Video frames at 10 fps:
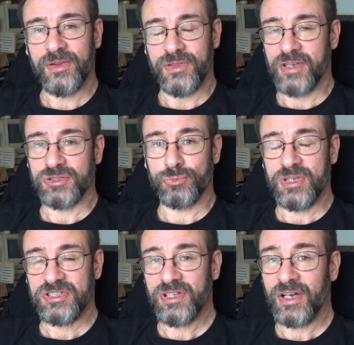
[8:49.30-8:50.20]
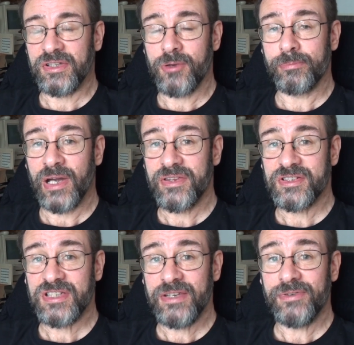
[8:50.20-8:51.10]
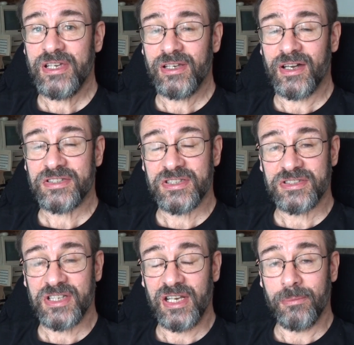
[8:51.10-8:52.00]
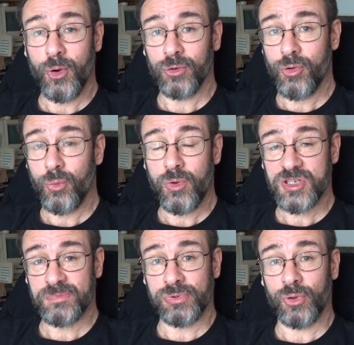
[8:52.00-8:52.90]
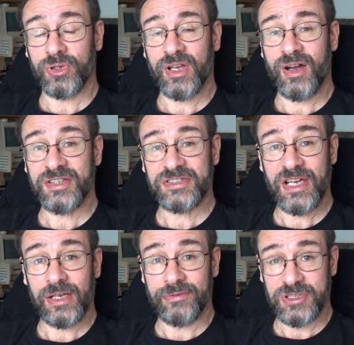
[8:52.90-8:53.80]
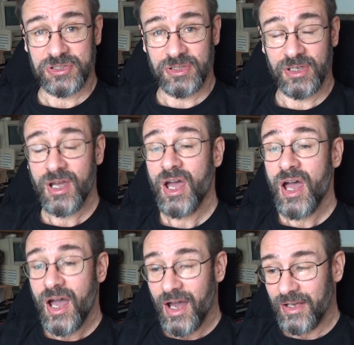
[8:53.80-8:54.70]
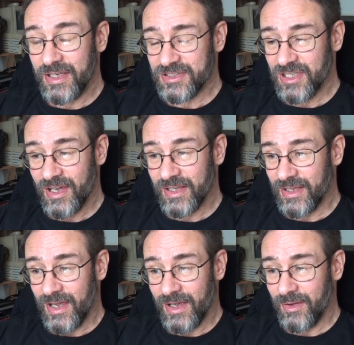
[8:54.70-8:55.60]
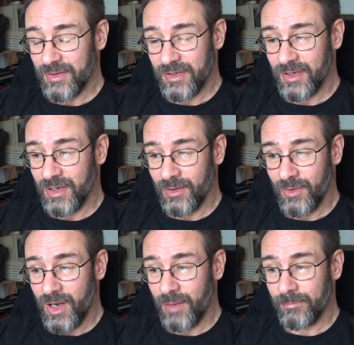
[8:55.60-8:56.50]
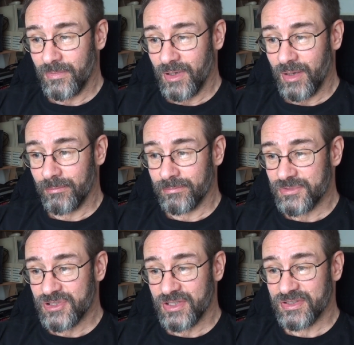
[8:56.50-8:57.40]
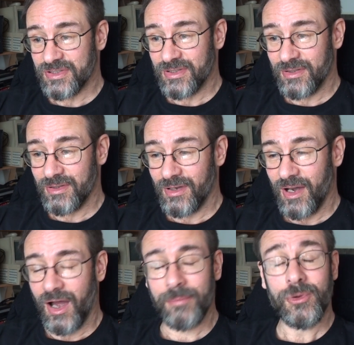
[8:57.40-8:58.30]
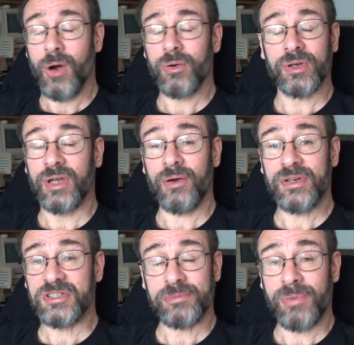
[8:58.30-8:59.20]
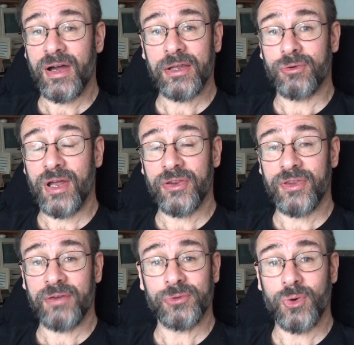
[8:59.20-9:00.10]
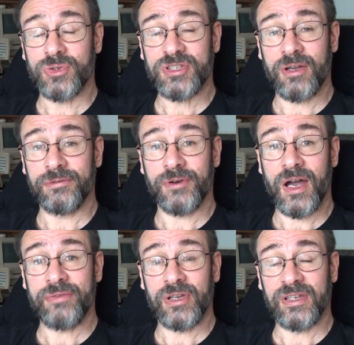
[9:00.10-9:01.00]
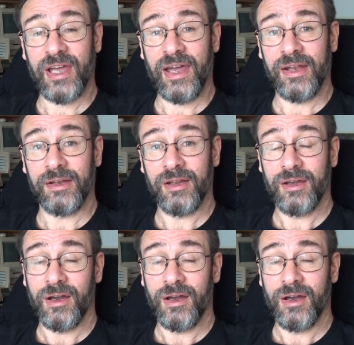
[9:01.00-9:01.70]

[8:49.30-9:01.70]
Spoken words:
There's a reason I don't pay the TV license anymore or watch broadcast television, and it's like that. You know, I'm not going to buy Grand Theft Auto 5 again.